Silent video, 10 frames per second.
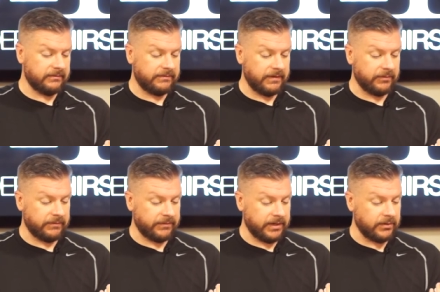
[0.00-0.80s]

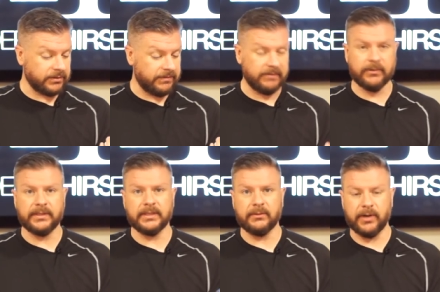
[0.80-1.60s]
favorite, Fred Noe's
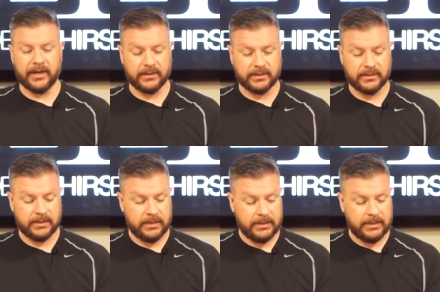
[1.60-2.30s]
favorite uh, warehouses.